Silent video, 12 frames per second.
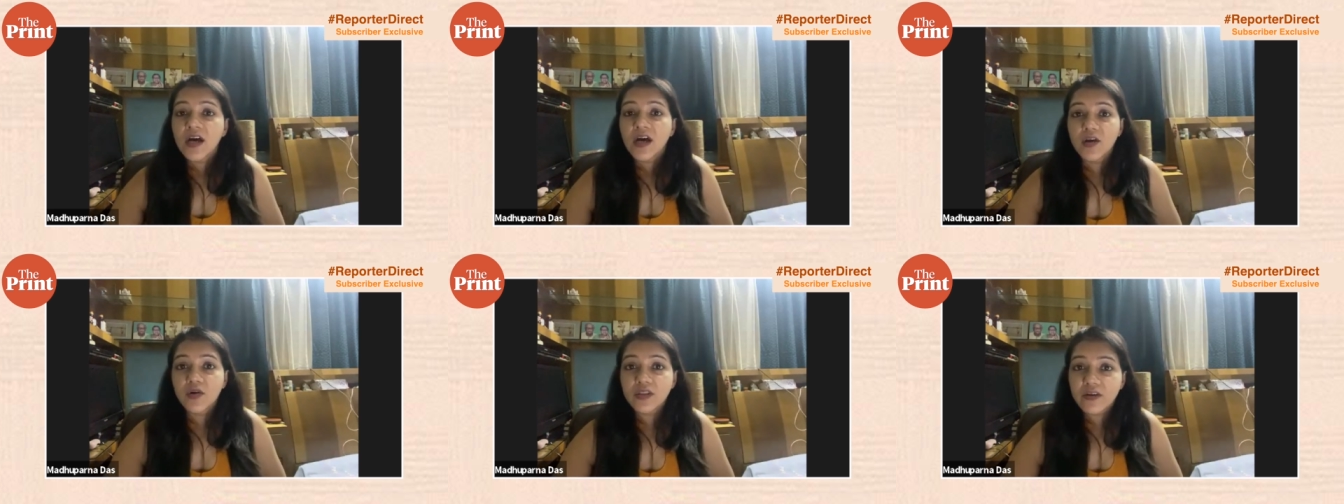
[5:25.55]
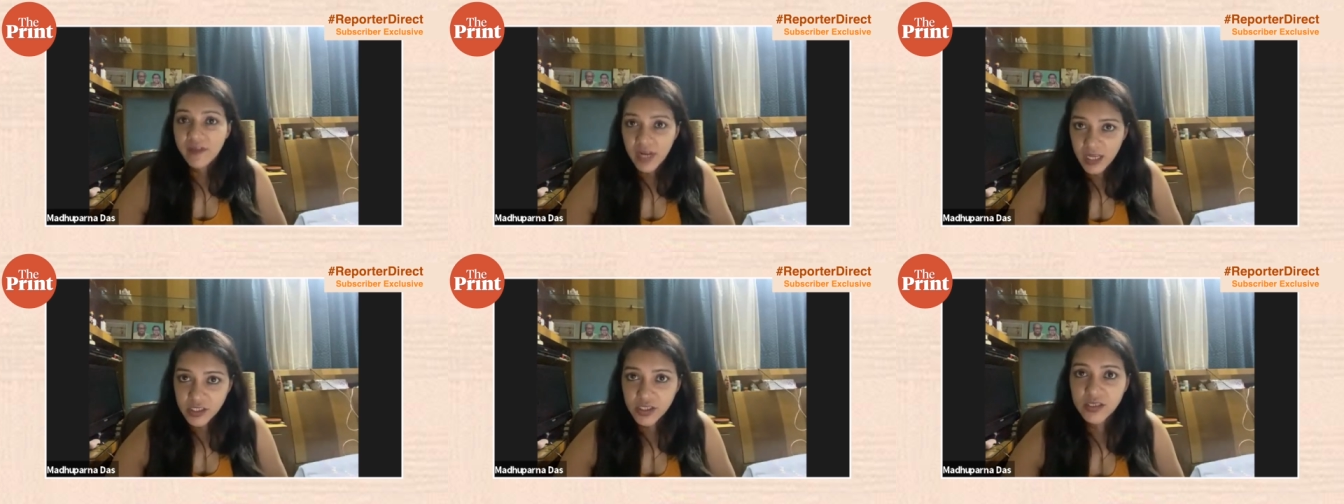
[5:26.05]
you know the
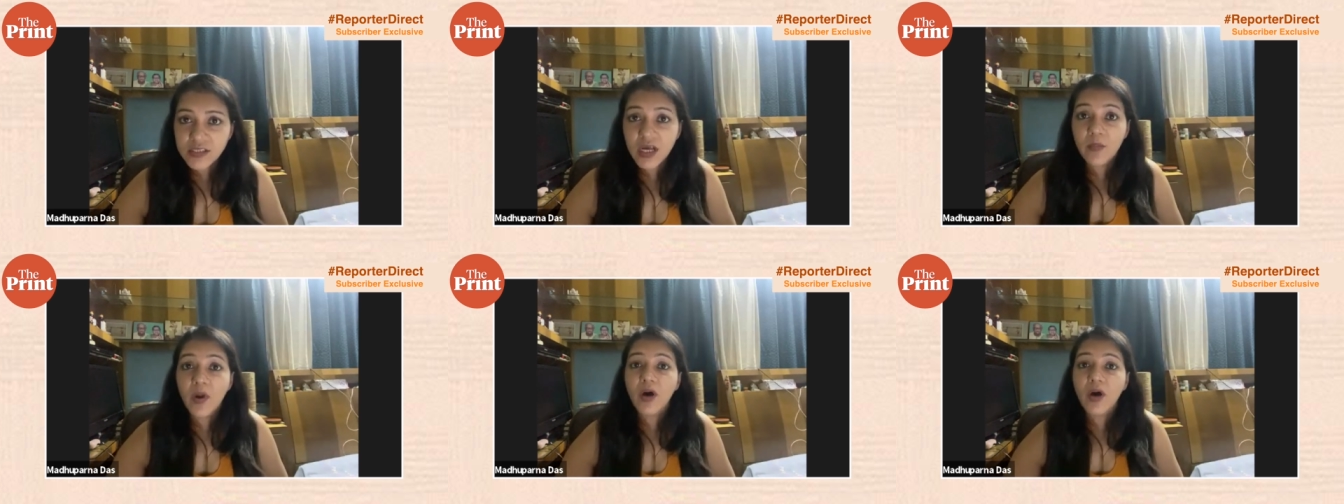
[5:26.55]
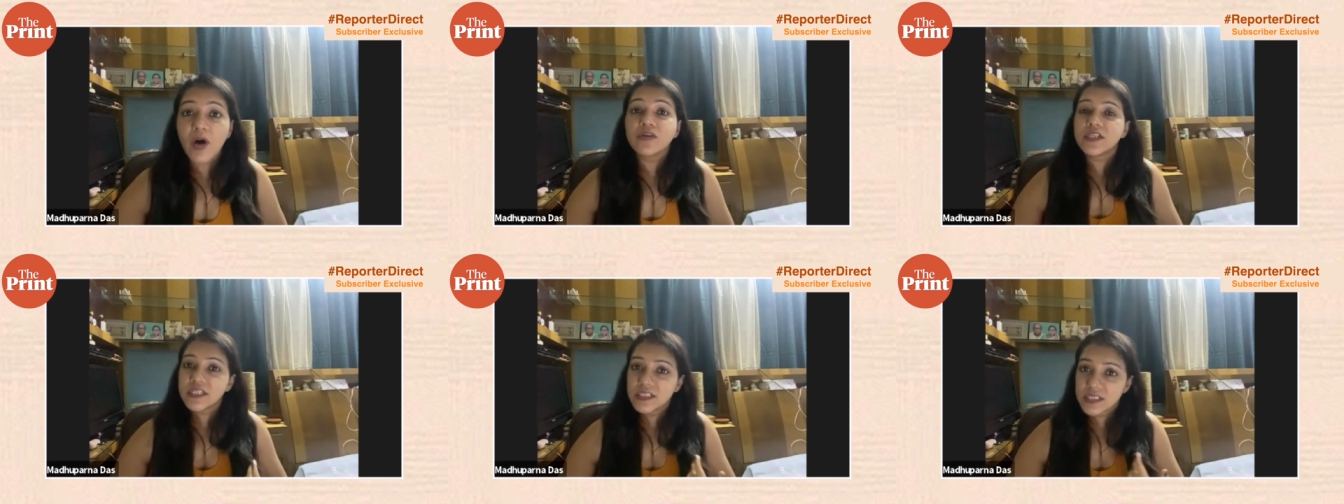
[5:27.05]
villagers about
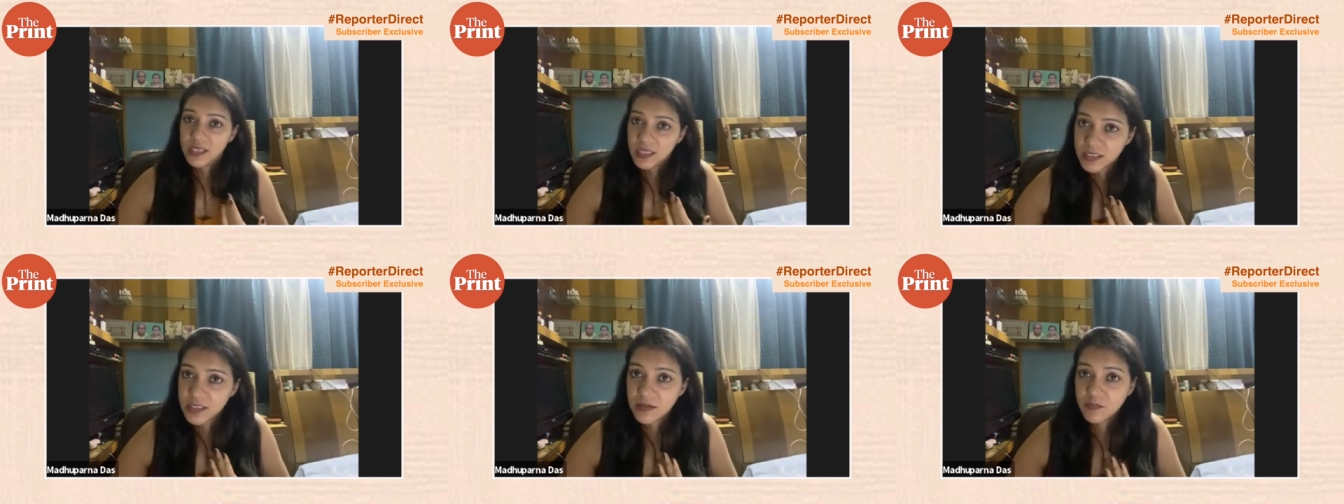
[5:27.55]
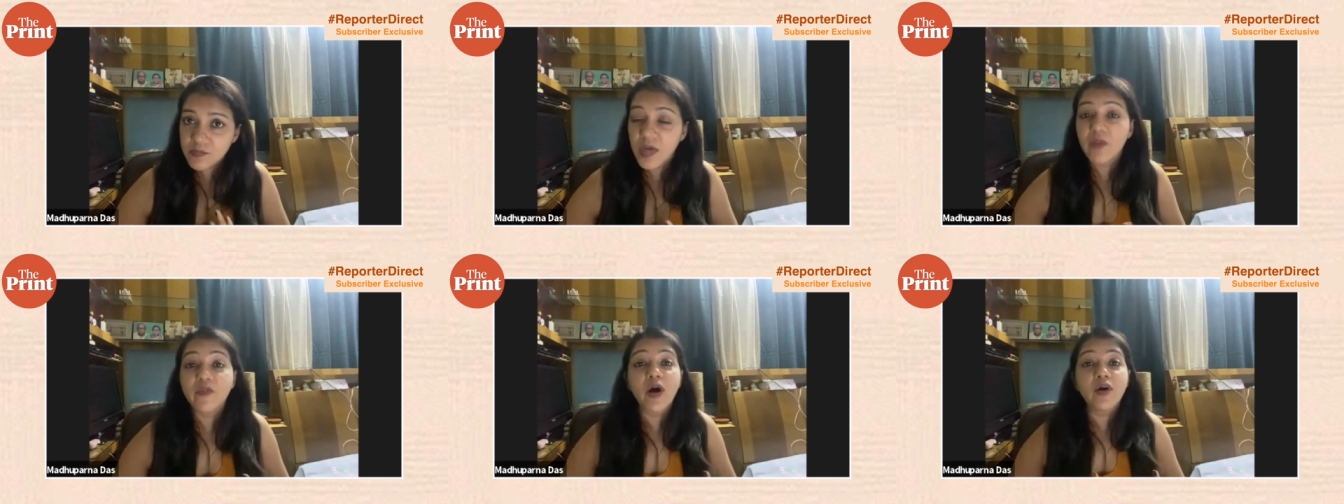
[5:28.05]
the disease
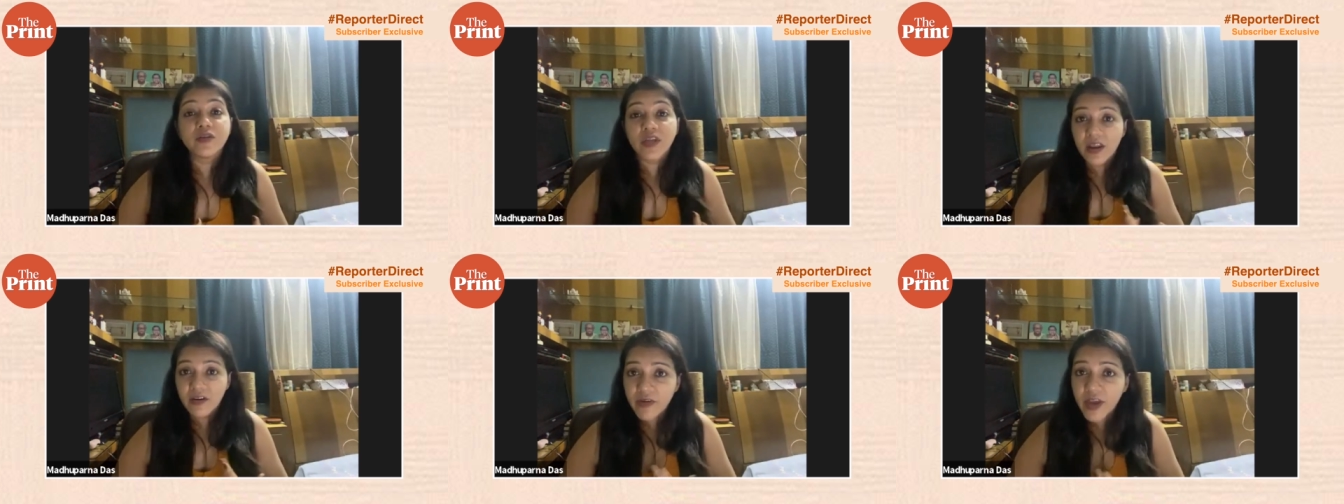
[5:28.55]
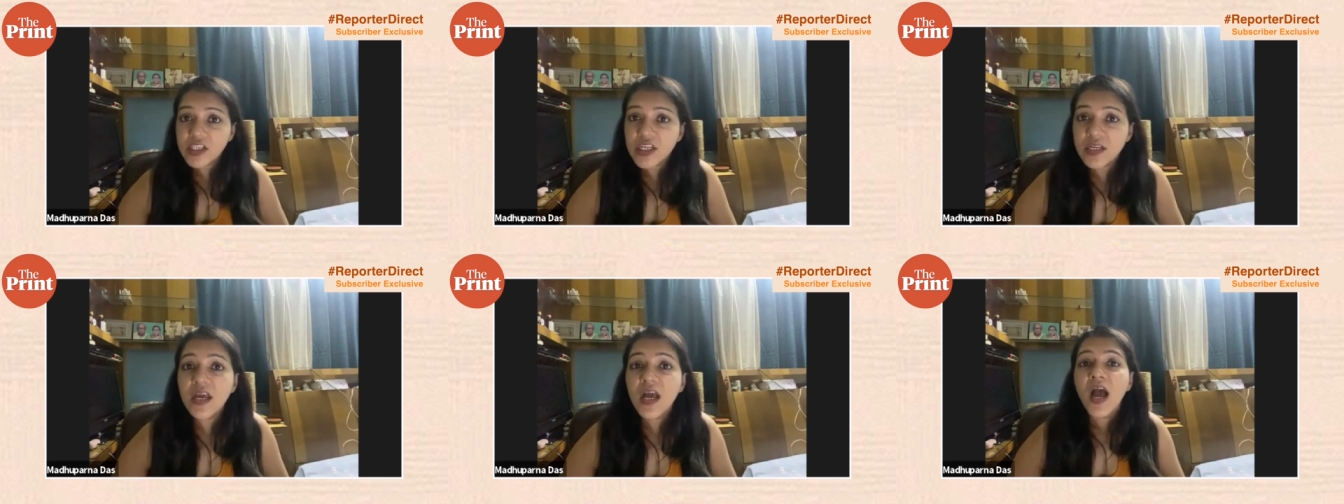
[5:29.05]
about the
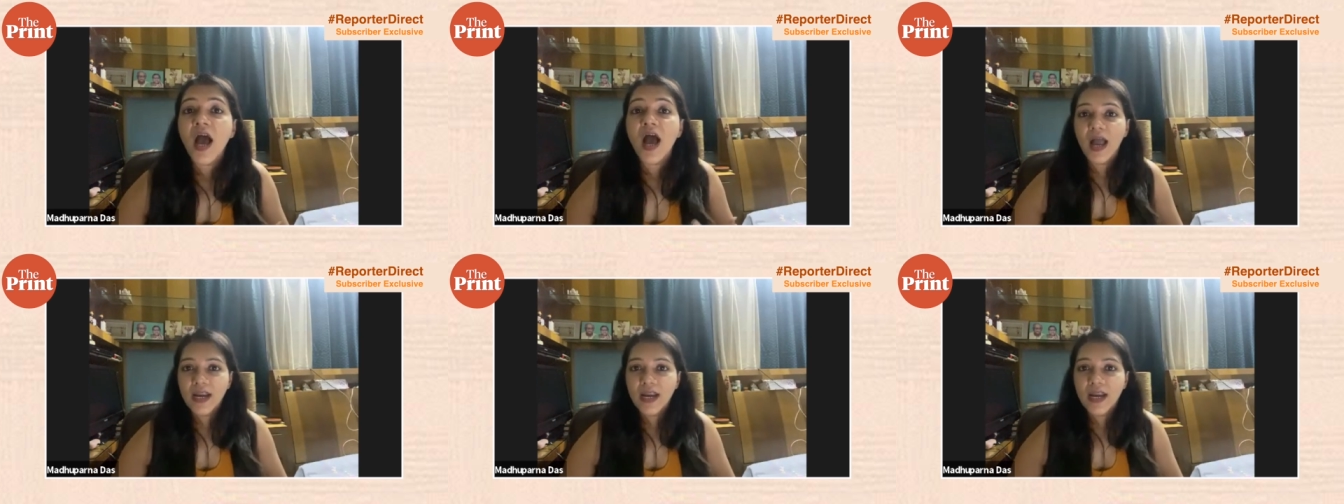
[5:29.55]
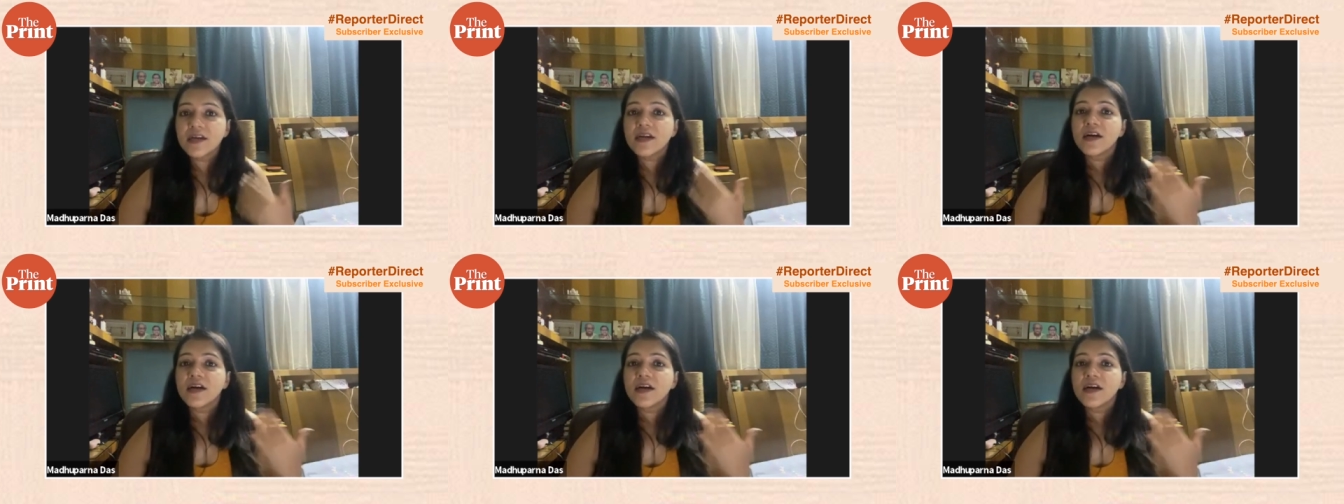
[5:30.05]
infection and